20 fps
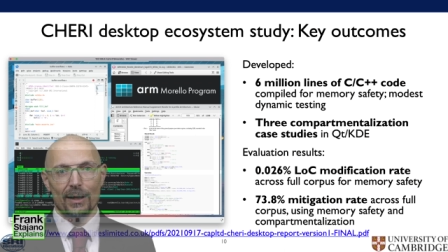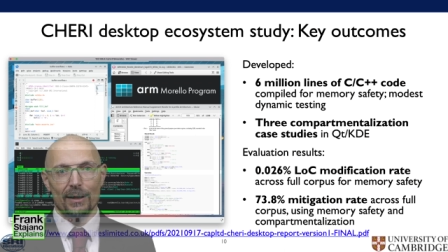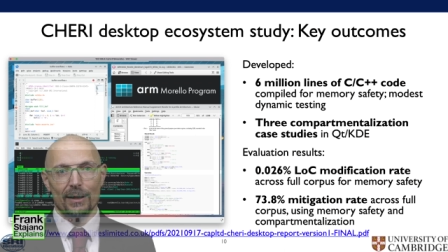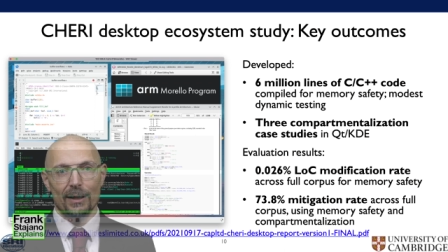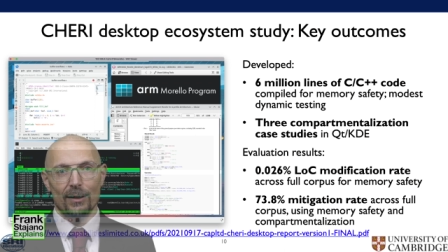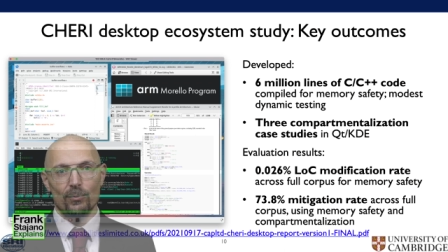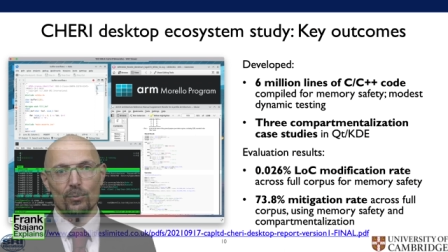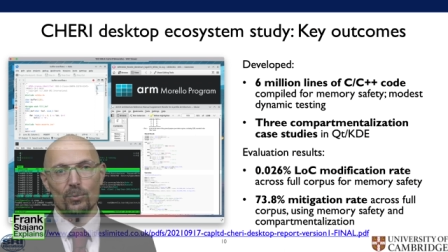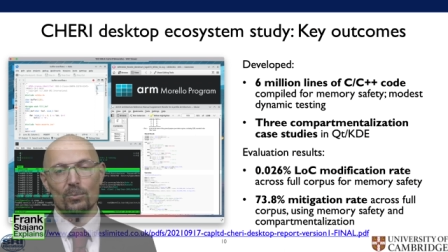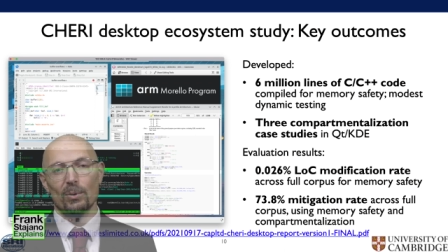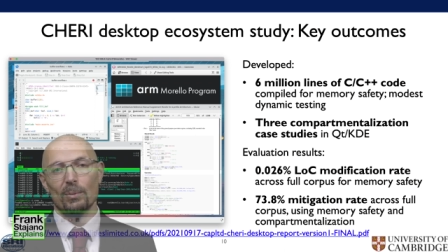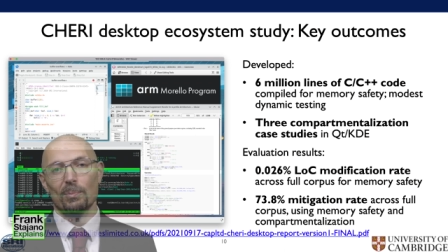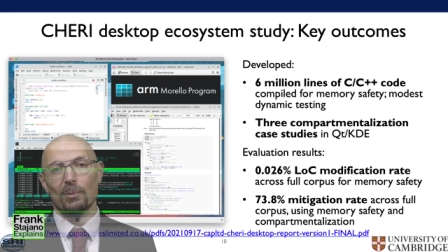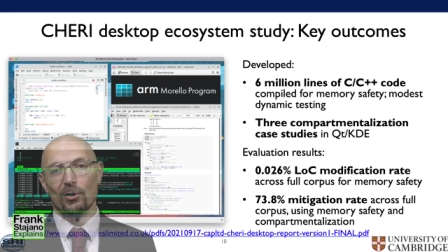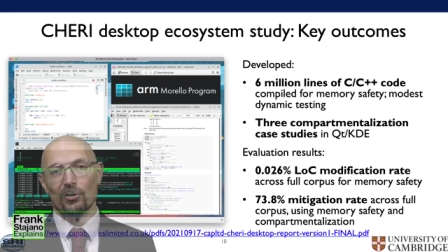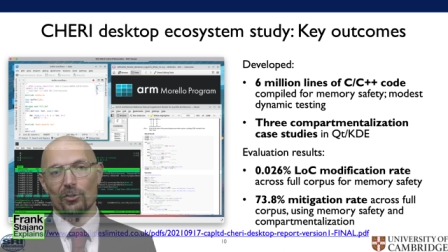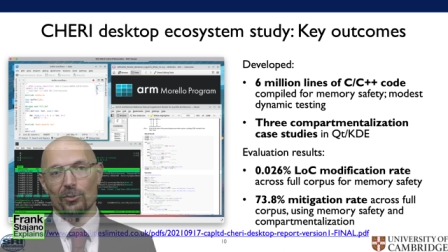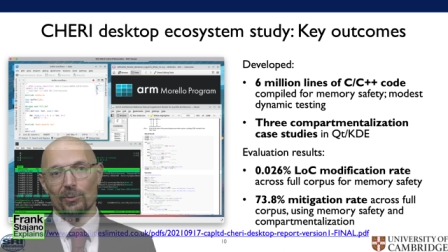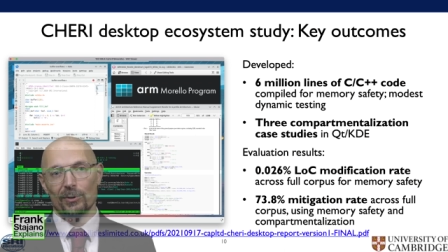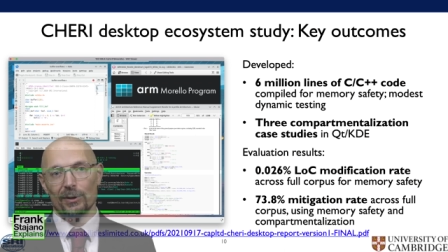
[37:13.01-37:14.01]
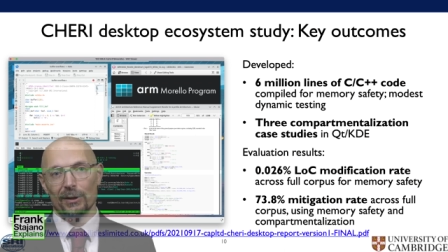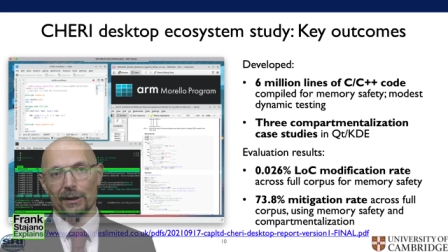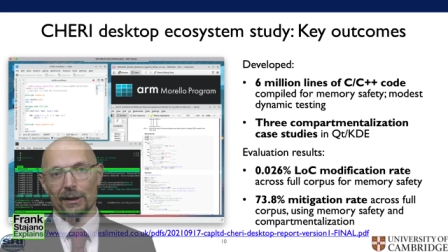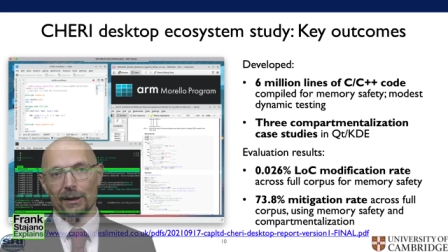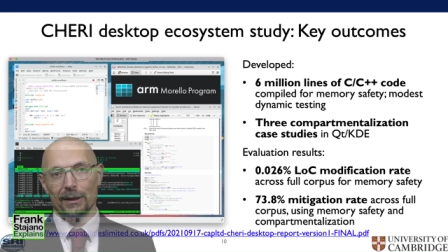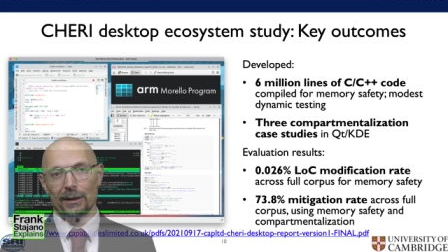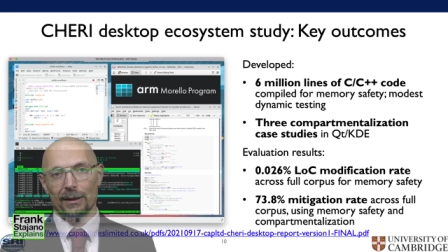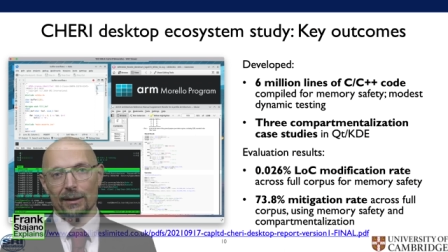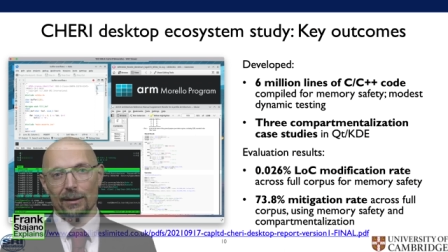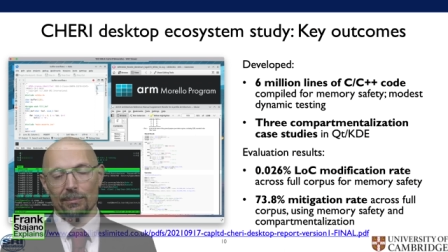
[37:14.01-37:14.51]
than would be possible
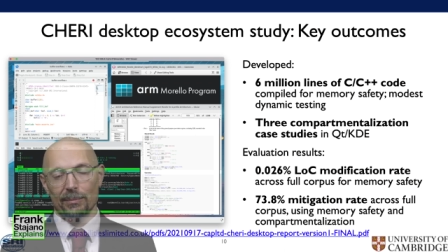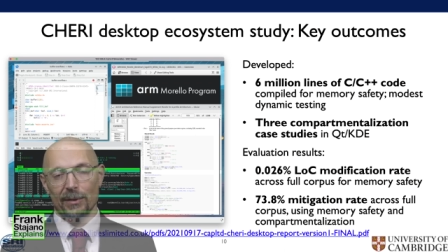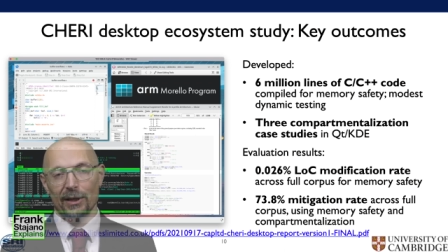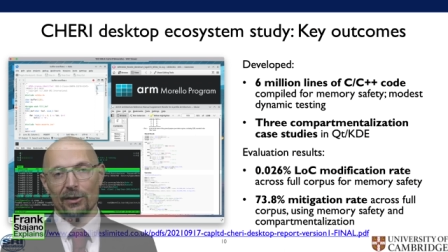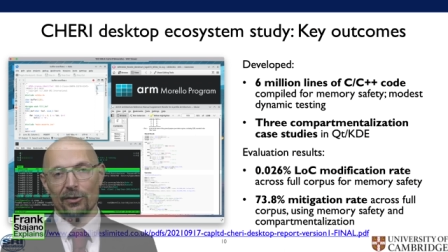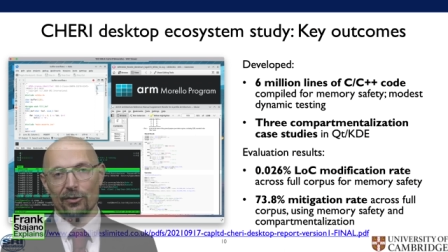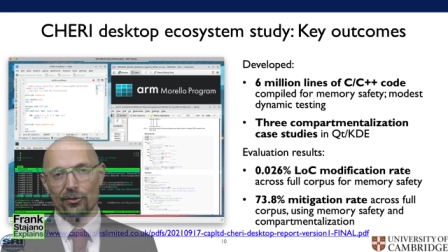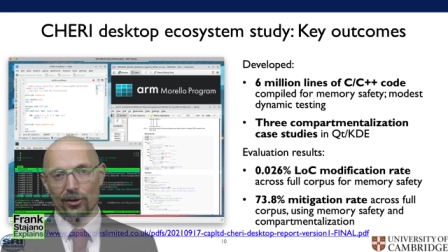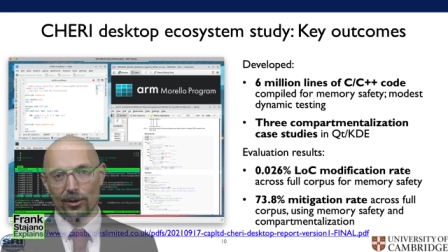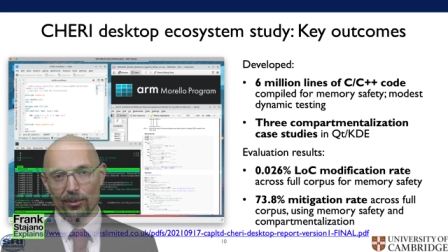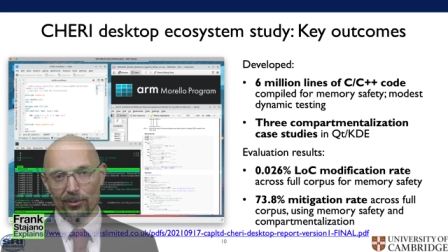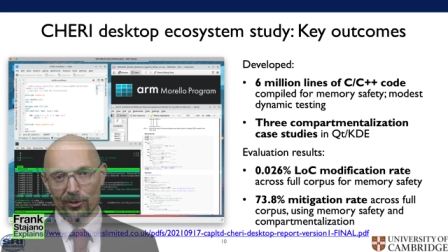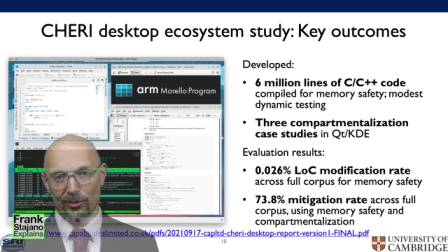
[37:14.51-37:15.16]
in mainstream